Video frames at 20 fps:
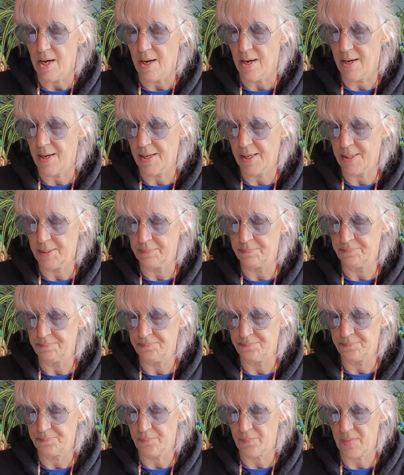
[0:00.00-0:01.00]

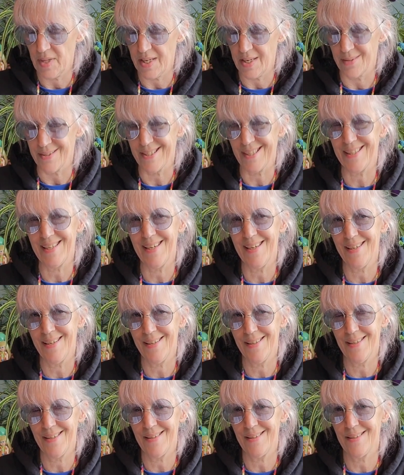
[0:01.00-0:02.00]
And I was like,
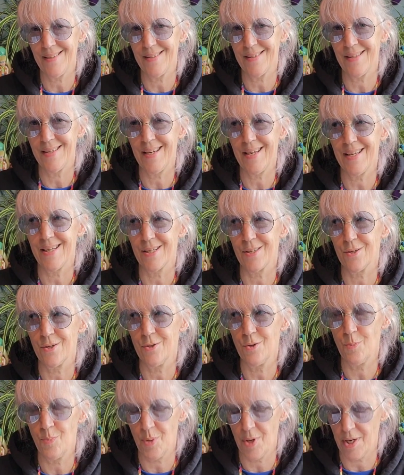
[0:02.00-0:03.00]
and then I had a
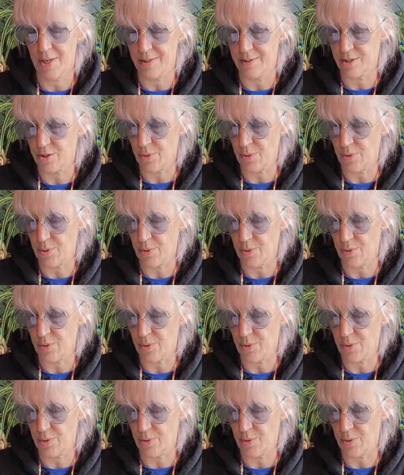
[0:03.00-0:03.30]
coupon.